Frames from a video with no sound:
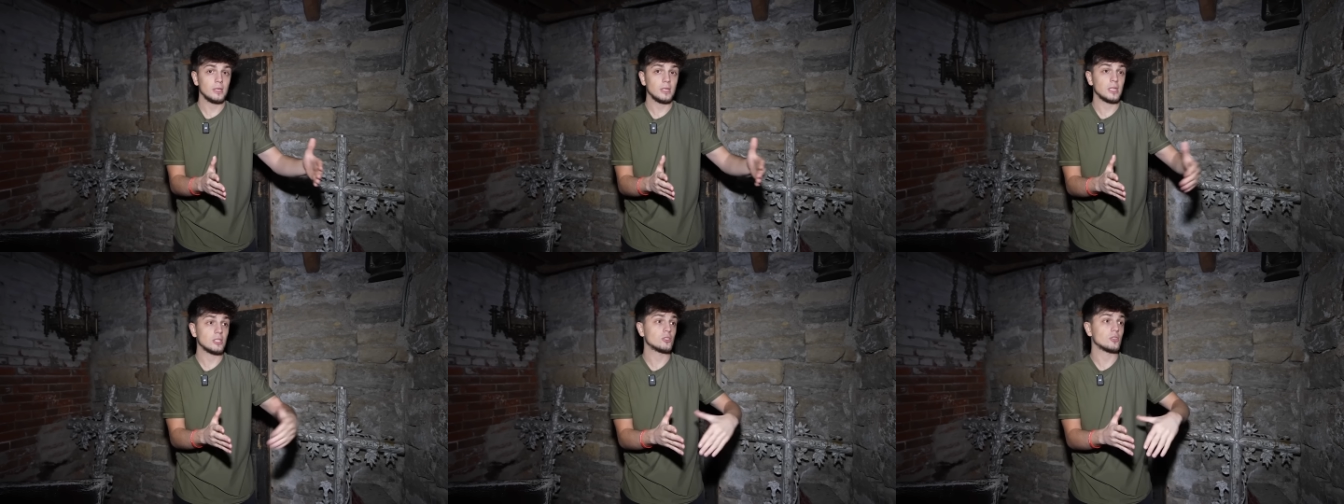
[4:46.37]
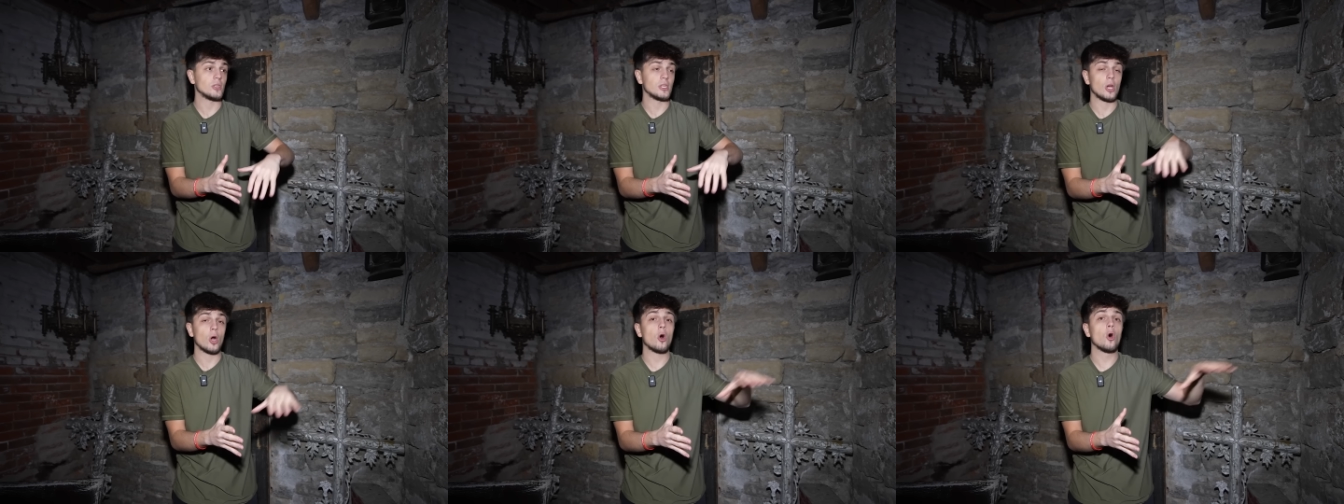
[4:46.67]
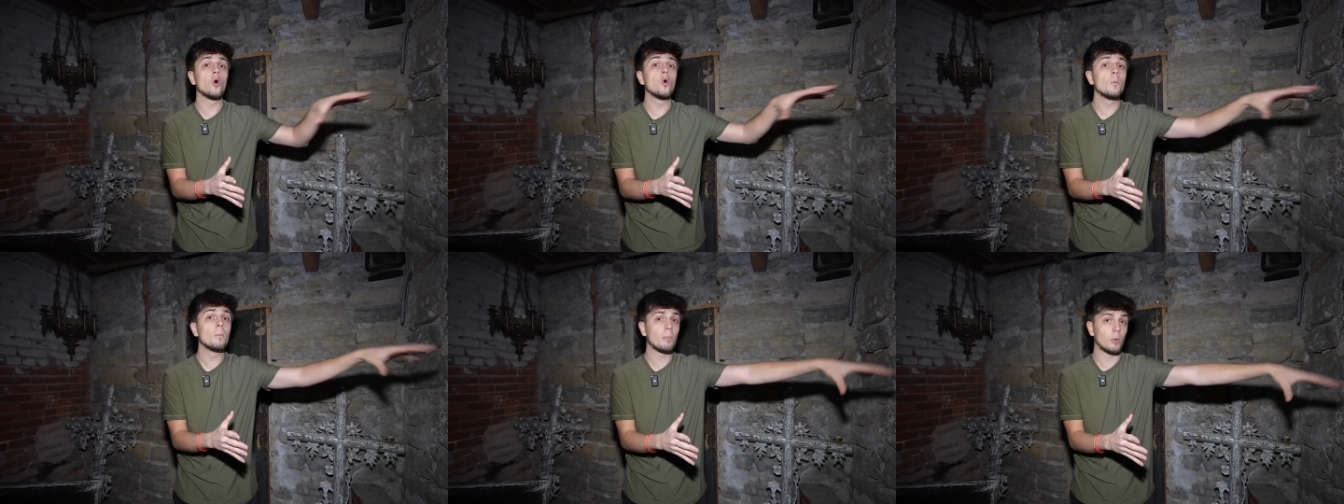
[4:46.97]
into the
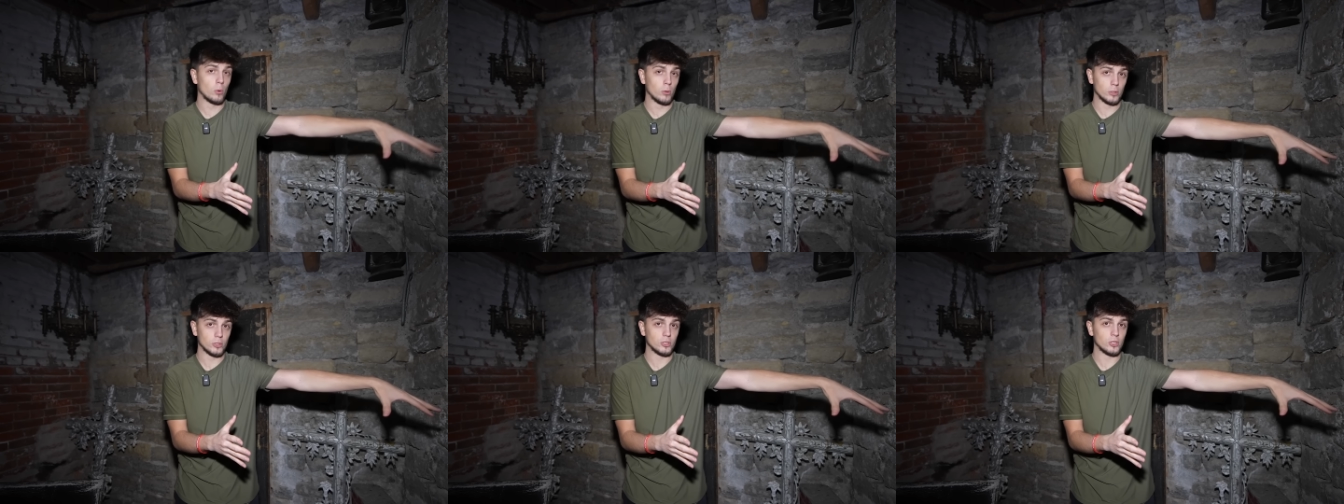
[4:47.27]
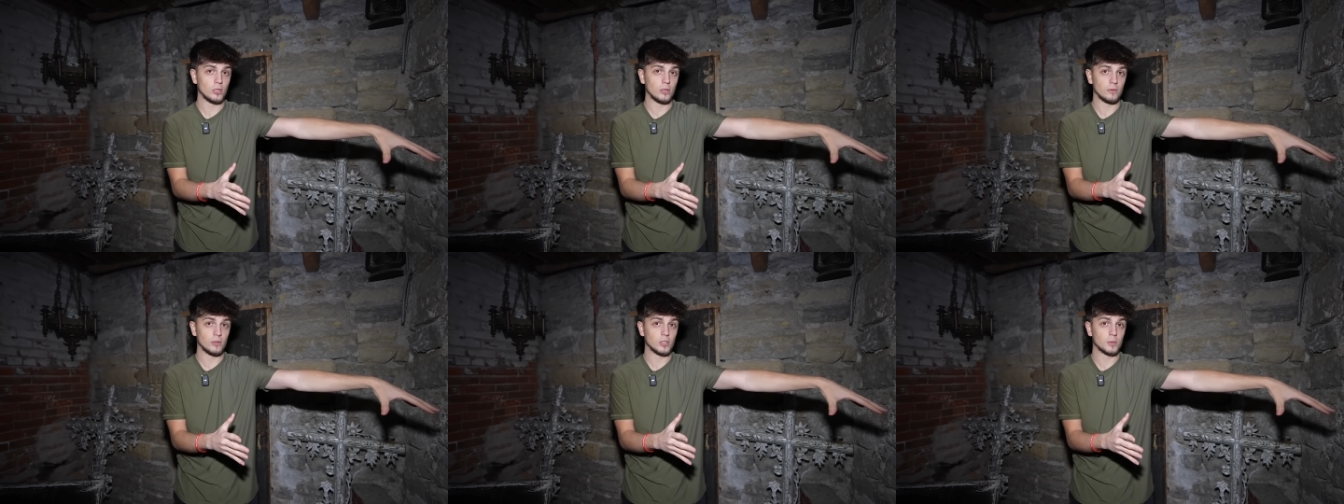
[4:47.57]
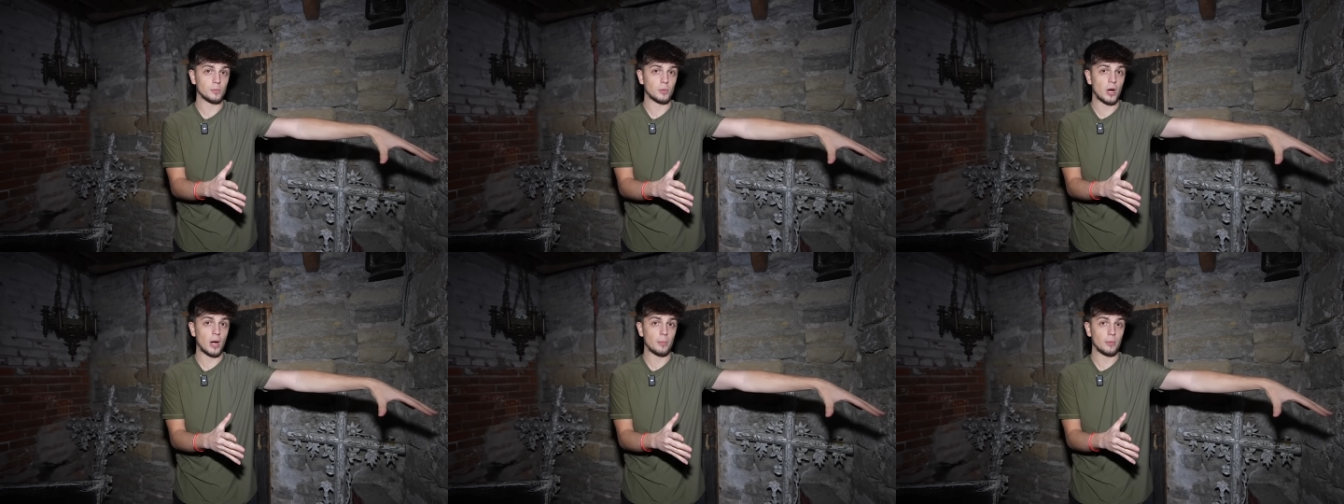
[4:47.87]
home portion of
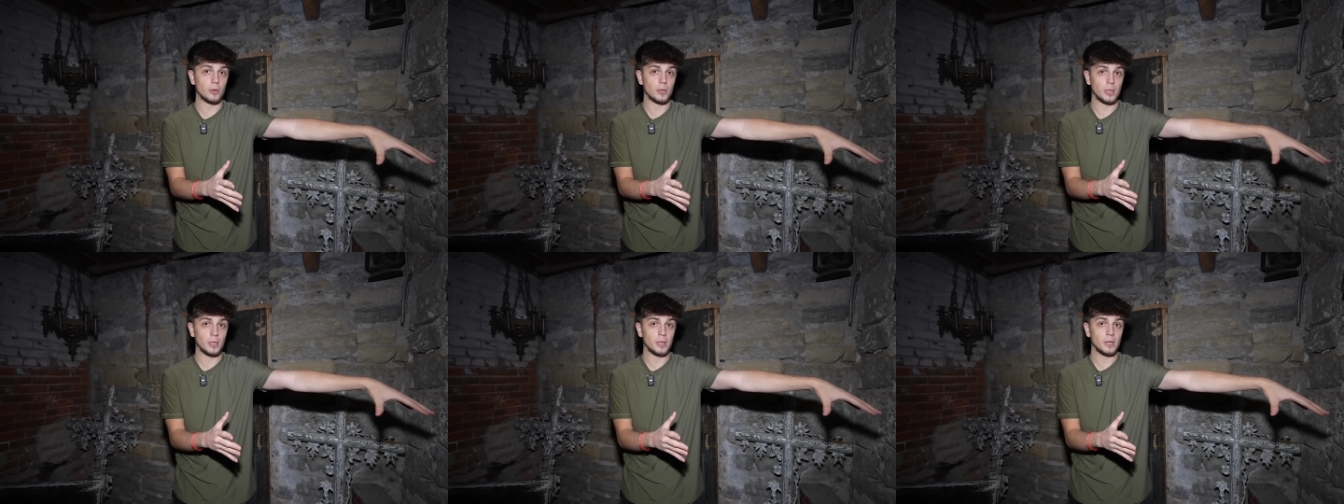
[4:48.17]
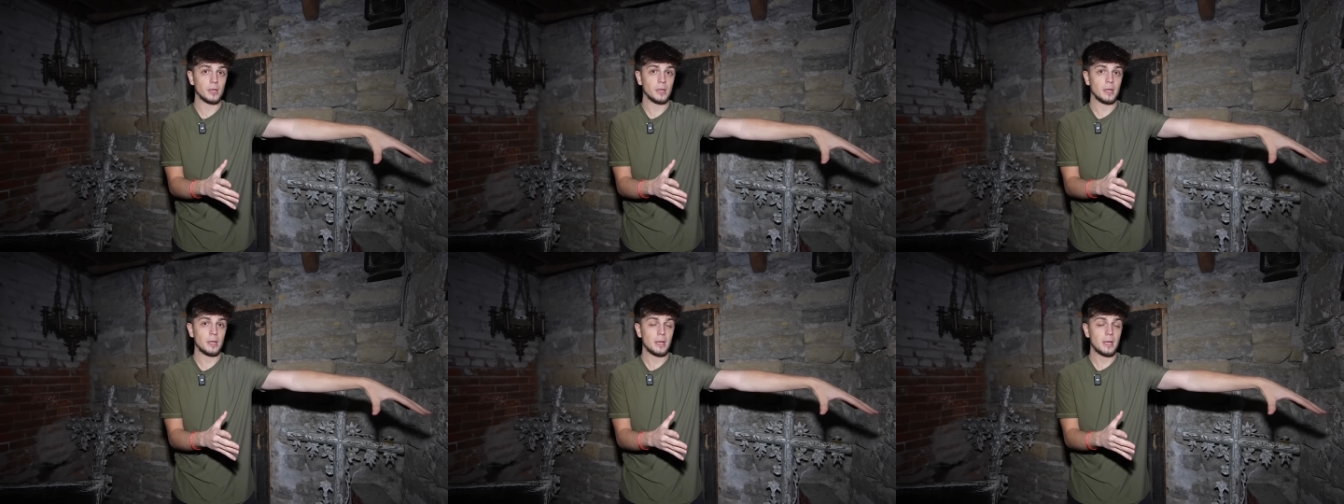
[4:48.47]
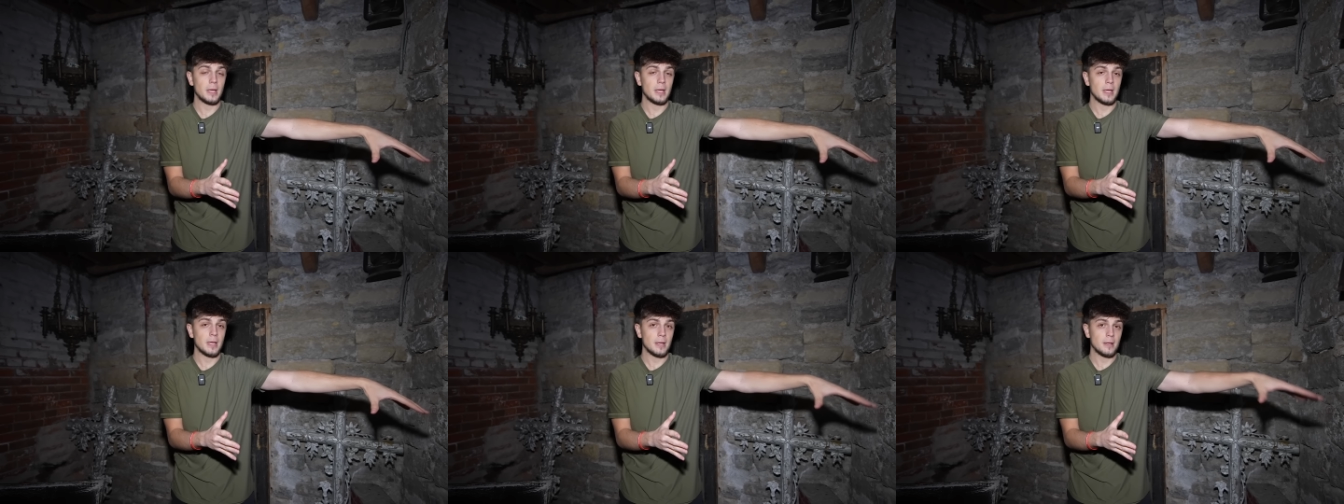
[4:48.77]
this property.
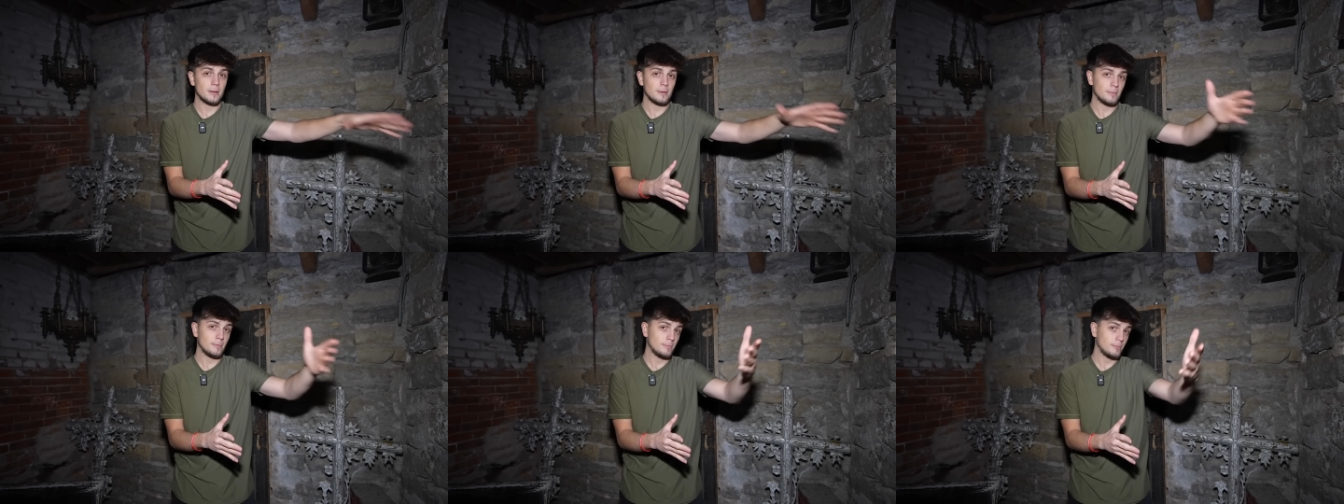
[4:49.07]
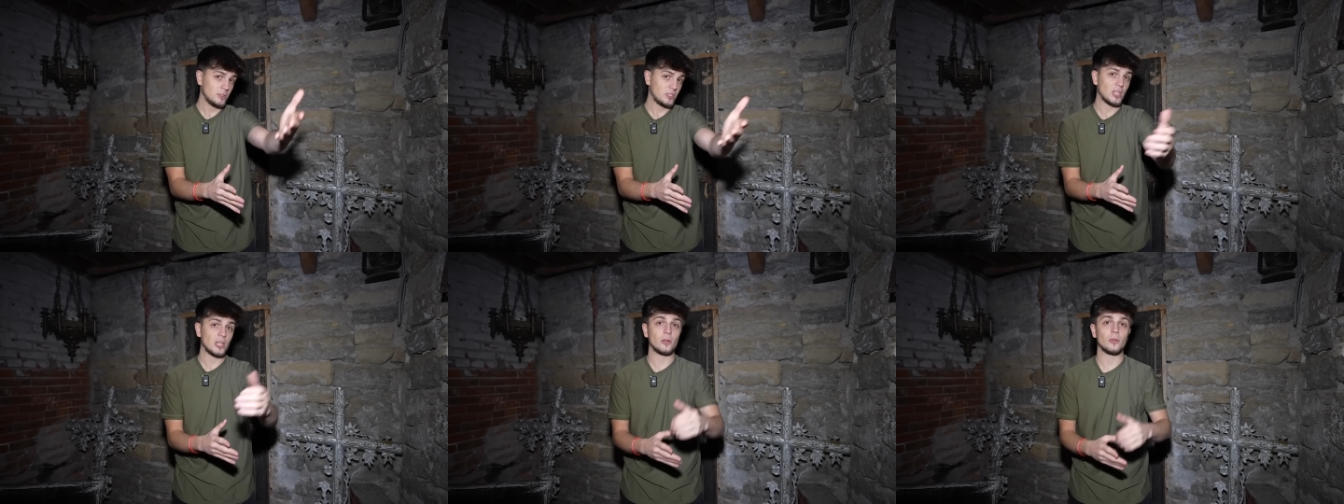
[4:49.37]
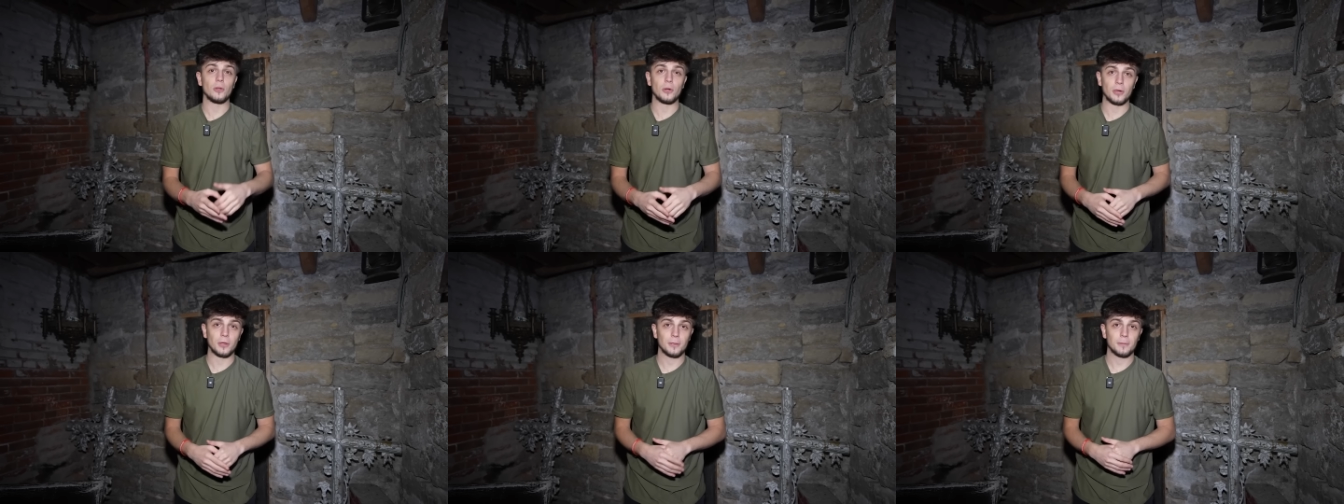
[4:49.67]
Take a
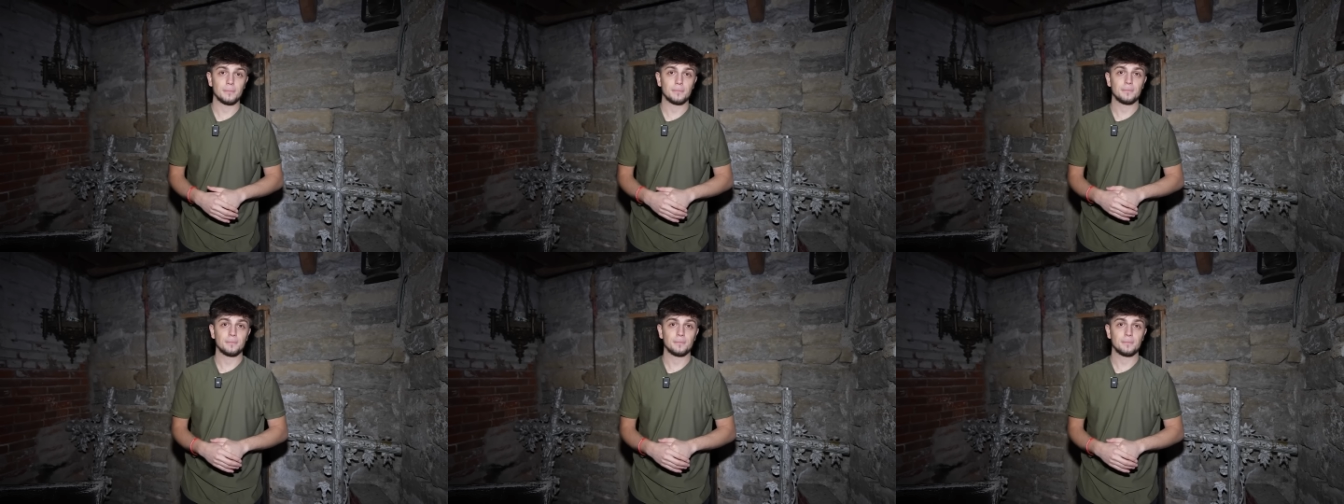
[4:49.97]
look.